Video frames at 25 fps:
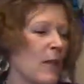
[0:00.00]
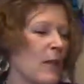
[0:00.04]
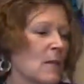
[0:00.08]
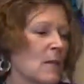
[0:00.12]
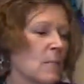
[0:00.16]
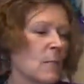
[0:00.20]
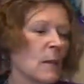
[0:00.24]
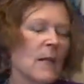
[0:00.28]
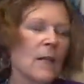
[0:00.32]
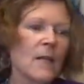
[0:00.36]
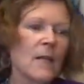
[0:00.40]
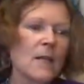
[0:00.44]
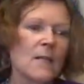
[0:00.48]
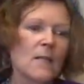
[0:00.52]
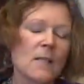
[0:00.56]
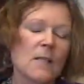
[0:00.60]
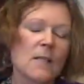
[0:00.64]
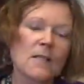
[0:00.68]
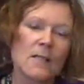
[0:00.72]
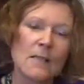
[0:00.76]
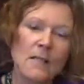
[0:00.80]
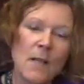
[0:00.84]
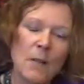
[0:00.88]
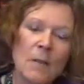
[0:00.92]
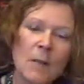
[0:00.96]
Because
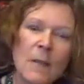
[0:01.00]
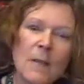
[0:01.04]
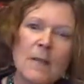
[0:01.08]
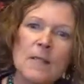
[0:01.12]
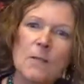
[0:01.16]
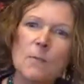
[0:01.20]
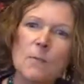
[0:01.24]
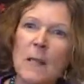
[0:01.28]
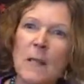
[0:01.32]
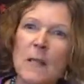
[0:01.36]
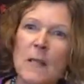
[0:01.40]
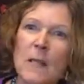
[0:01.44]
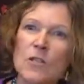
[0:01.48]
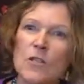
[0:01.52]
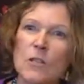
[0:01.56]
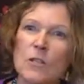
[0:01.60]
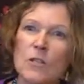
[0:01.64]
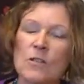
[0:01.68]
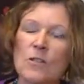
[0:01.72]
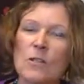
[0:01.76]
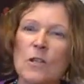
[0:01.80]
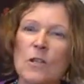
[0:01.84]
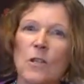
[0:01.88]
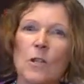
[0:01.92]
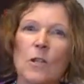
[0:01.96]
some of these
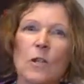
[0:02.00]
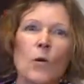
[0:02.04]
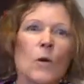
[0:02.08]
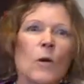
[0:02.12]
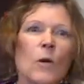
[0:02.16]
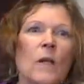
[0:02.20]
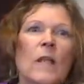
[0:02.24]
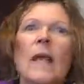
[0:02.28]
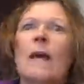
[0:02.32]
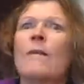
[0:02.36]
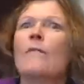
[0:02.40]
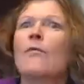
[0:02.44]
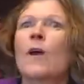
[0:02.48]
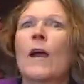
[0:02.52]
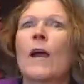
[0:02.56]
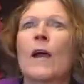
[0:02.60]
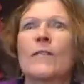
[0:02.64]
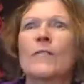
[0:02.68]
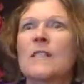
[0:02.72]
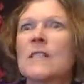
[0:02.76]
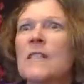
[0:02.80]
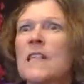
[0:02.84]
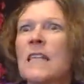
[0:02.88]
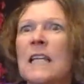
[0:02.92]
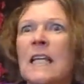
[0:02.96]
patients, you would never have
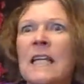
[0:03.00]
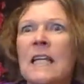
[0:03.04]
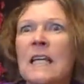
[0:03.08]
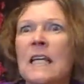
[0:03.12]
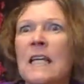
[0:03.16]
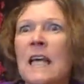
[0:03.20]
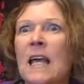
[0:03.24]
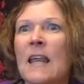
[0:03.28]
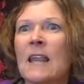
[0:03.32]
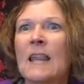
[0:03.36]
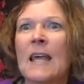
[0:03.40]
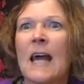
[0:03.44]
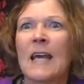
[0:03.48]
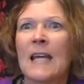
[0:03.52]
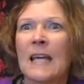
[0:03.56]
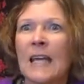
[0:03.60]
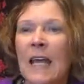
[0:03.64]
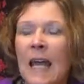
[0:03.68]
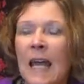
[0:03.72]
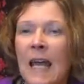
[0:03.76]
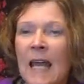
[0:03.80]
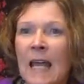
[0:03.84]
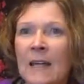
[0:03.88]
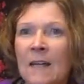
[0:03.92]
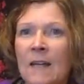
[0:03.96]
seen that
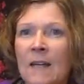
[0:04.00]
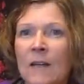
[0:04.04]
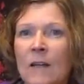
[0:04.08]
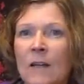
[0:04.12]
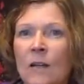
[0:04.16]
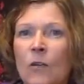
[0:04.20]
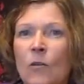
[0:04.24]
again,